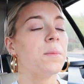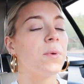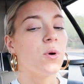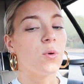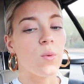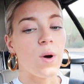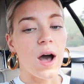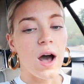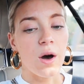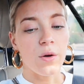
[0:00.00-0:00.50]

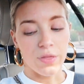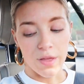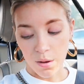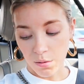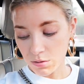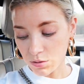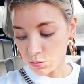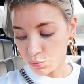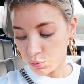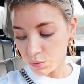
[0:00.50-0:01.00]
But wow,
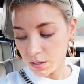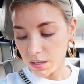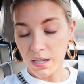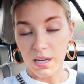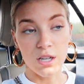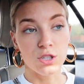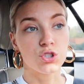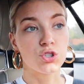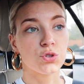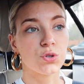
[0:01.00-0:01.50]
that was
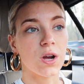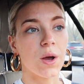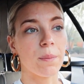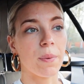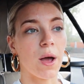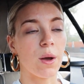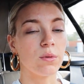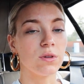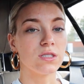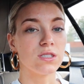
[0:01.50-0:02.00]
really a trip
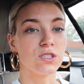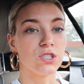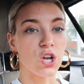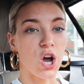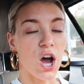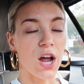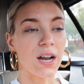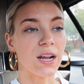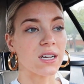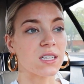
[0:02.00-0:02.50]
I was
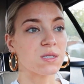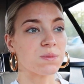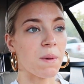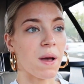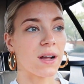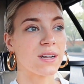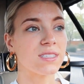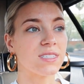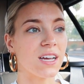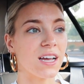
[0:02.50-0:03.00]
not
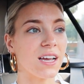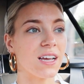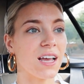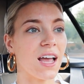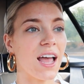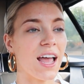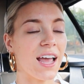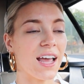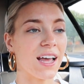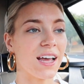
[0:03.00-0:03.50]
expecting.
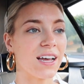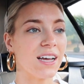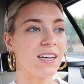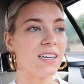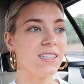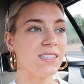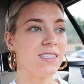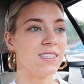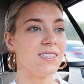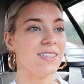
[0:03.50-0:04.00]

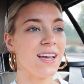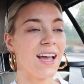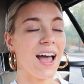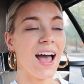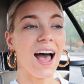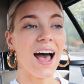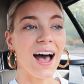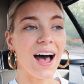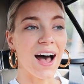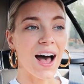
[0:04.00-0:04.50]
And yeah,
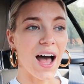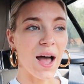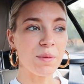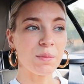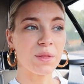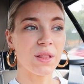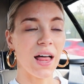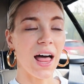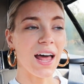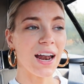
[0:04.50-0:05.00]

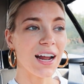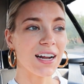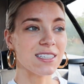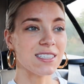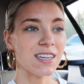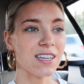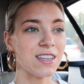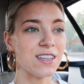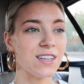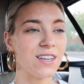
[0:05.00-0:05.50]
I'm glad I
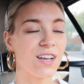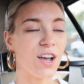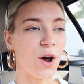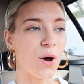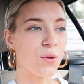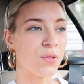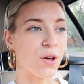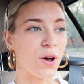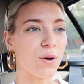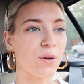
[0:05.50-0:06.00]
did
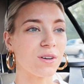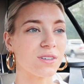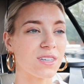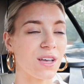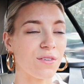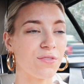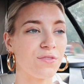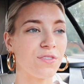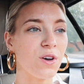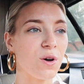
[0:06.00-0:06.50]
go though, because
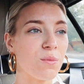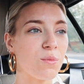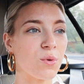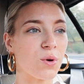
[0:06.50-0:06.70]
I feel